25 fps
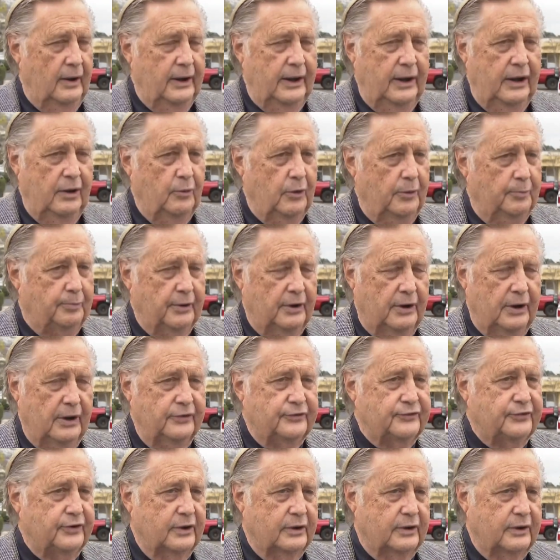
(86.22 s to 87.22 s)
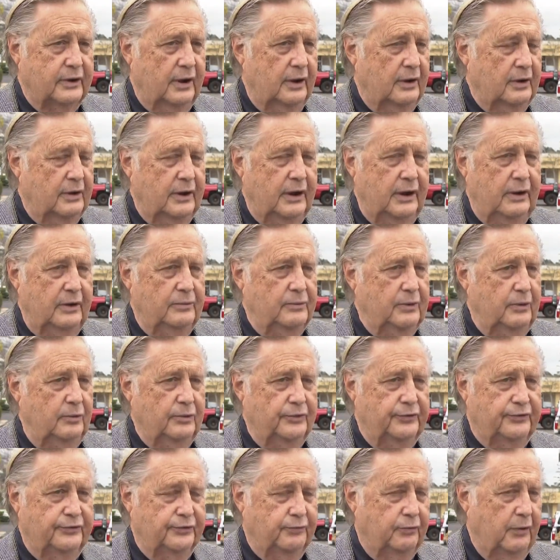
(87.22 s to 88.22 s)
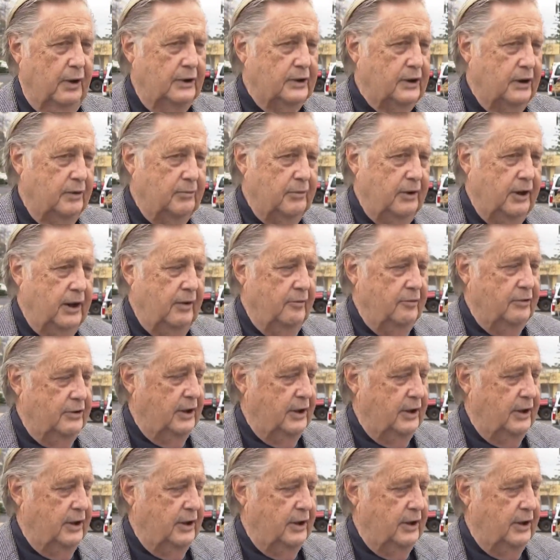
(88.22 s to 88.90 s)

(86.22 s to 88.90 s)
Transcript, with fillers: He went ballistic, you know, he, he was threatening me every